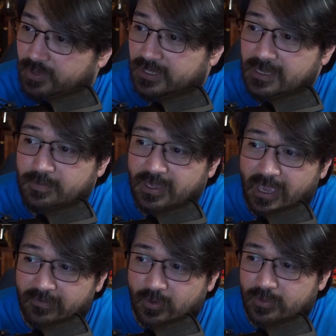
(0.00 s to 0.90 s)
but keeping
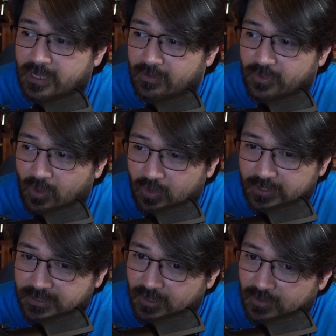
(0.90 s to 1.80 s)
ever without the
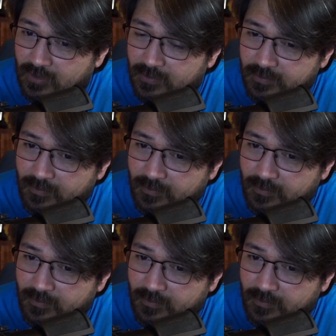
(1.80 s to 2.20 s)
holy circle.